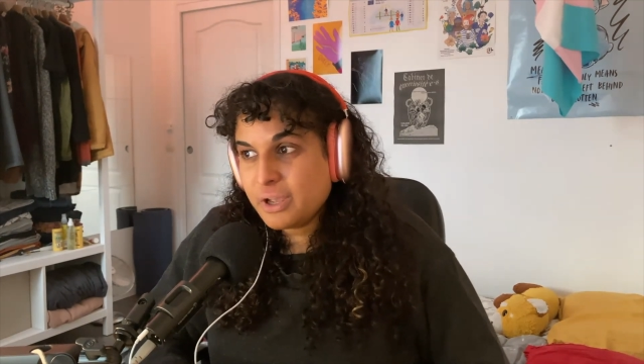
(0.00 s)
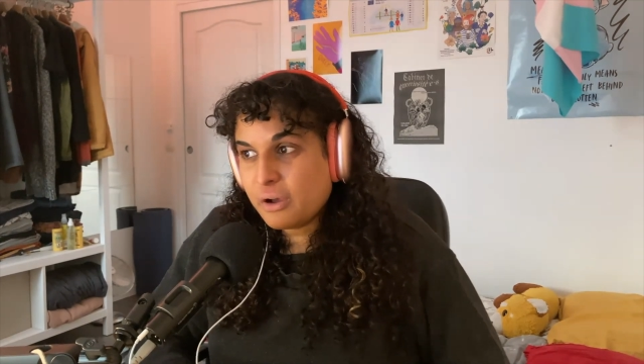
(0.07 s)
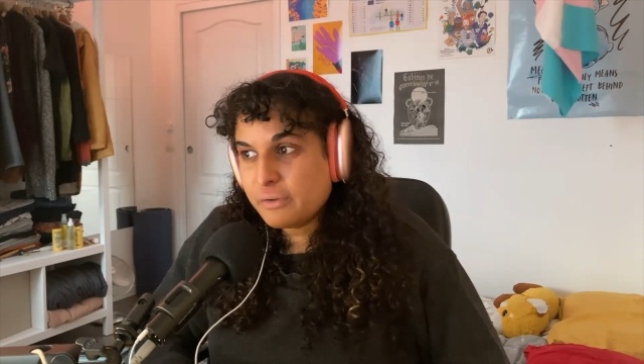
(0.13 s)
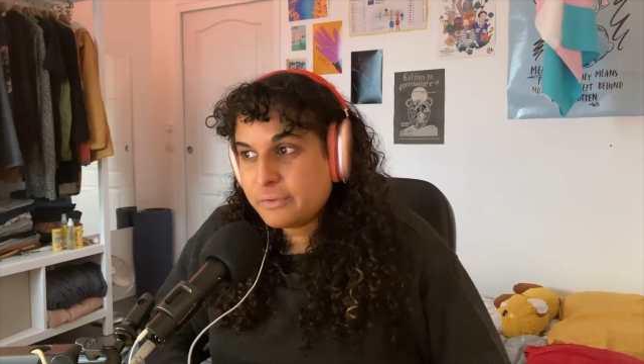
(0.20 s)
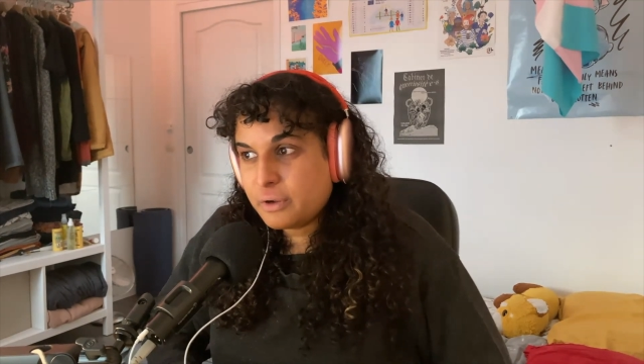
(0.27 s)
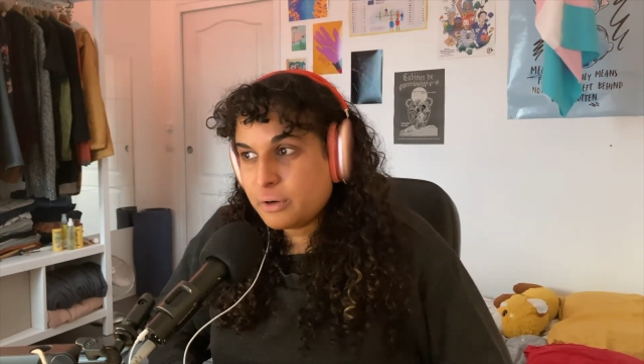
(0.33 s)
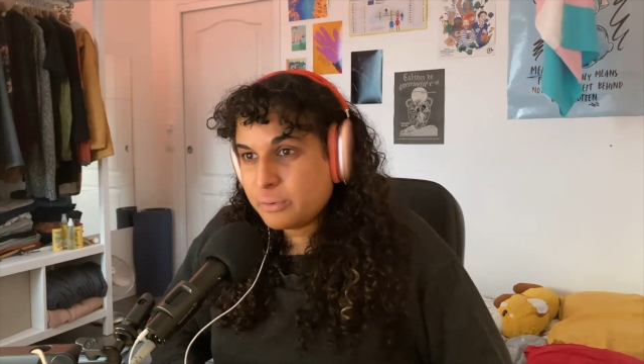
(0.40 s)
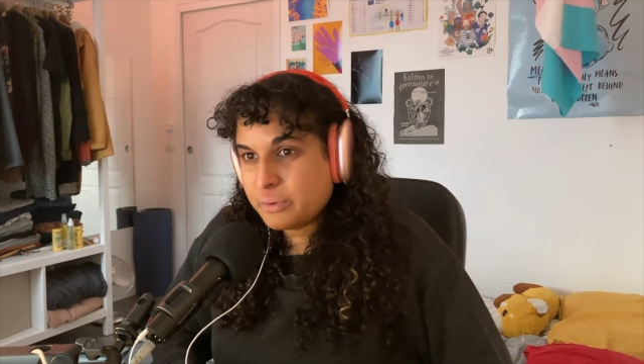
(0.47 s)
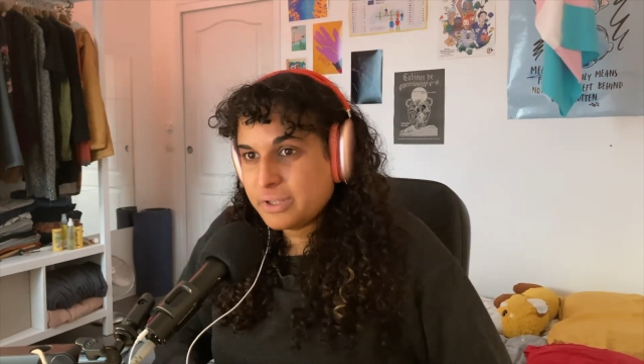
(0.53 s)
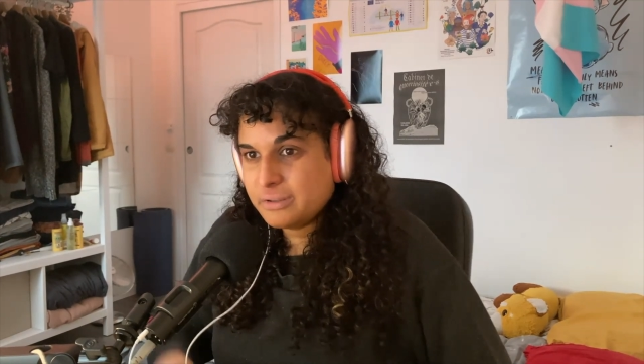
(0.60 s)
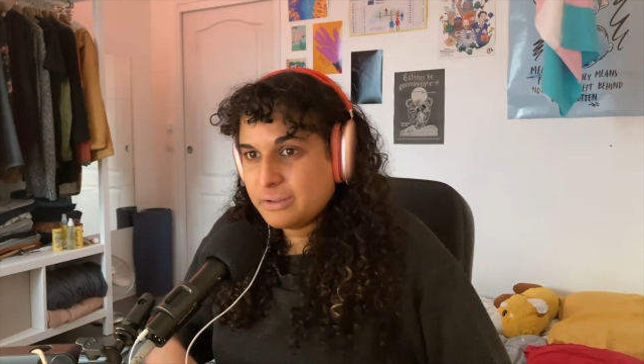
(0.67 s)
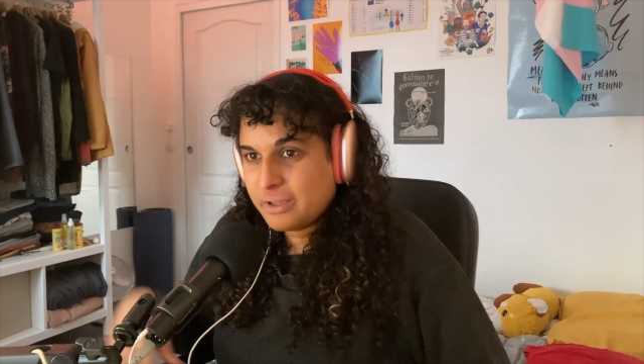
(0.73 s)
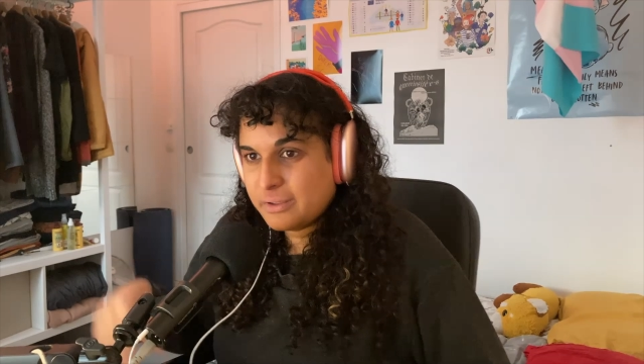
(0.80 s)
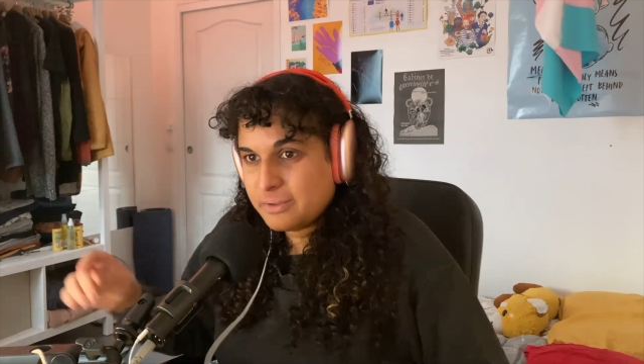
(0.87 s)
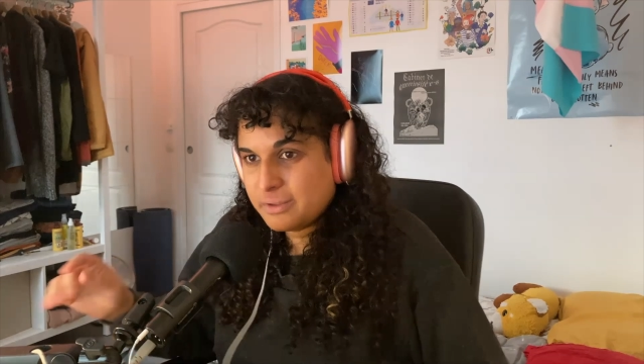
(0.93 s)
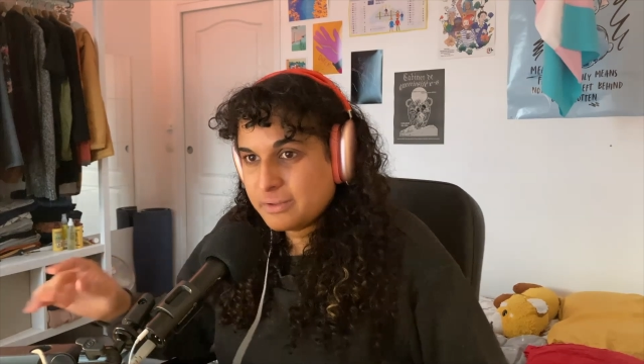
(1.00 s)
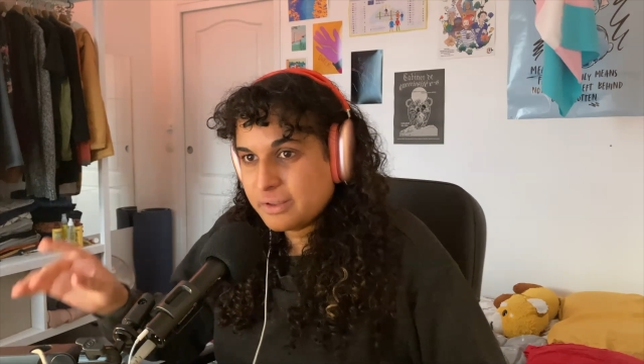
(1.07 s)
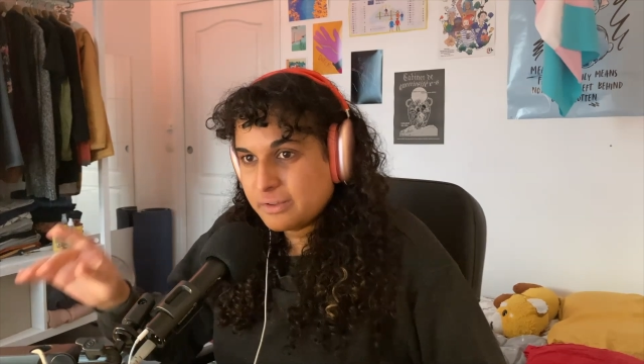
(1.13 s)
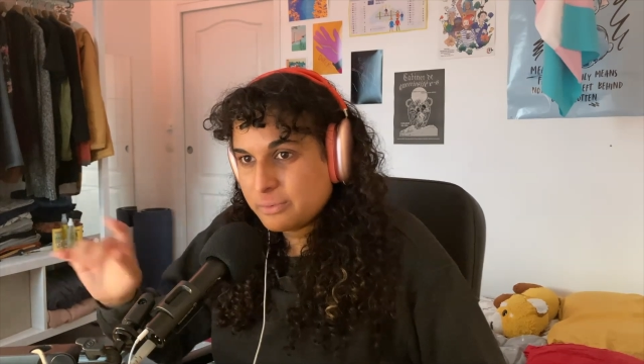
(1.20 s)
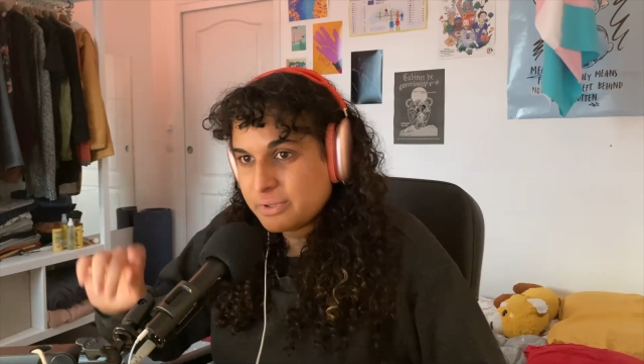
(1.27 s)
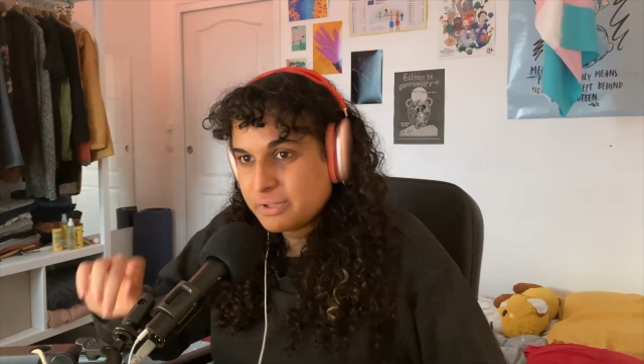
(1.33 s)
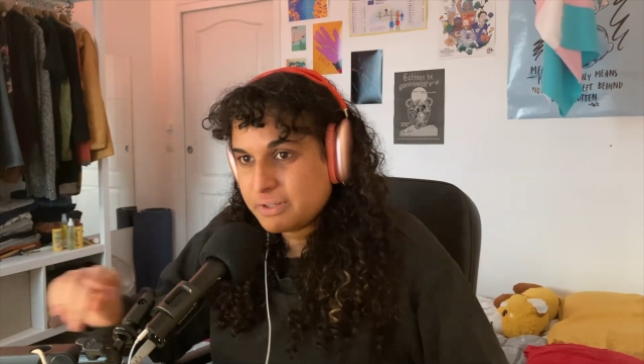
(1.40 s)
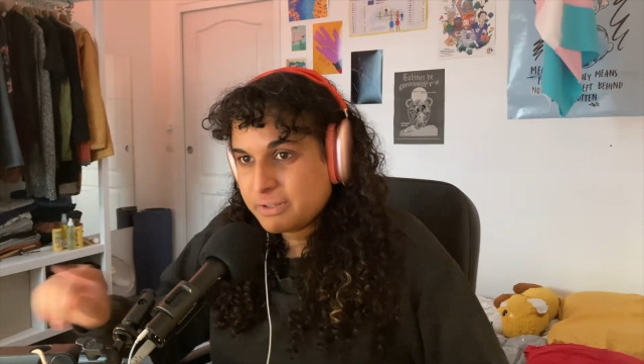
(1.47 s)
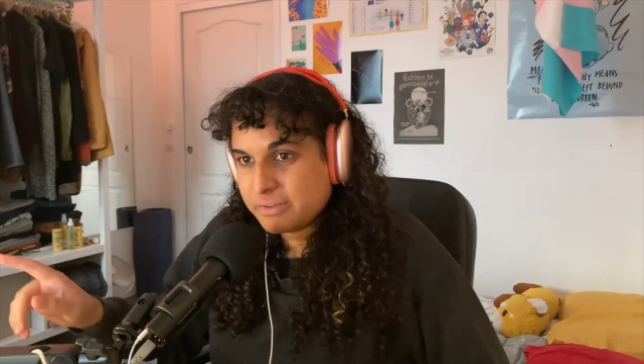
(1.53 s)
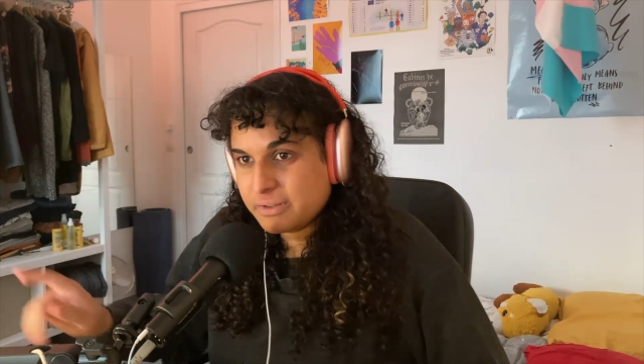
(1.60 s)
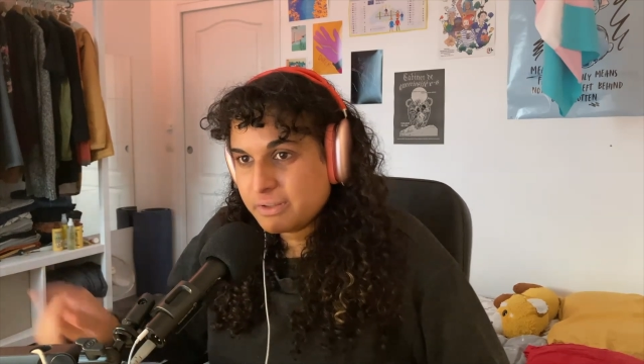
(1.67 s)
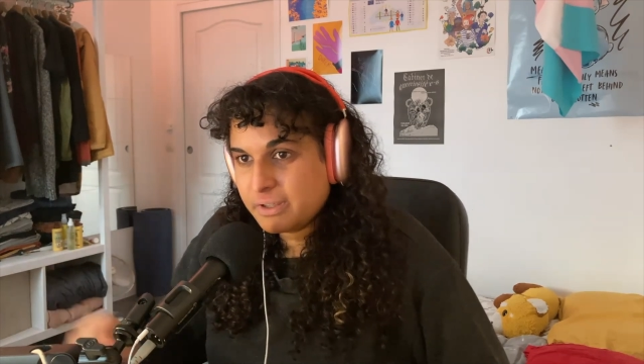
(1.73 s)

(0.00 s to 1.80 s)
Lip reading: are following. I think that's what it is.